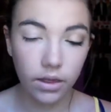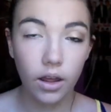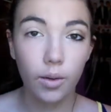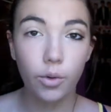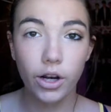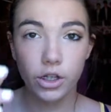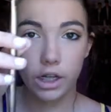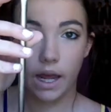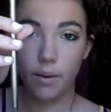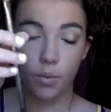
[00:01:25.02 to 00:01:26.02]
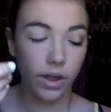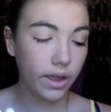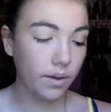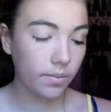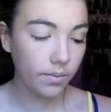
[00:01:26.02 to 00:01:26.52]
the brush that came
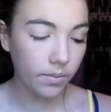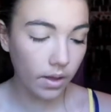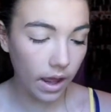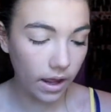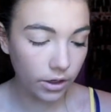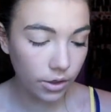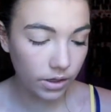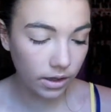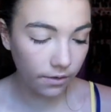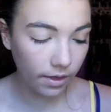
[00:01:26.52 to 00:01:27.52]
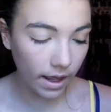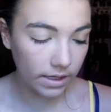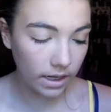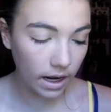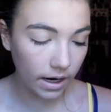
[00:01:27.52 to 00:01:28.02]
with it, and using the
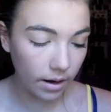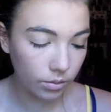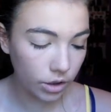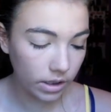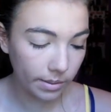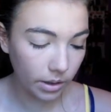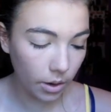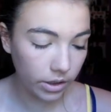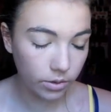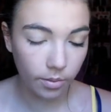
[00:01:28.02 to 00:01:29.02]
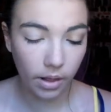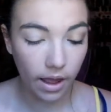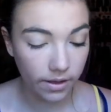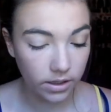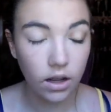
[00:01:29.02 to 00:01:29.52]
flat side, I'm just going to
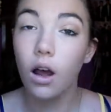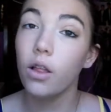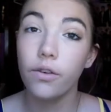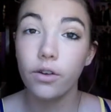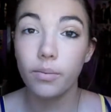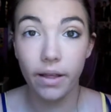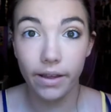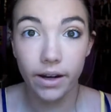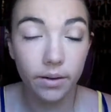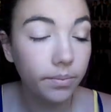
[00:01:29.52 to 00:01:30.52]
apply this all over my lid.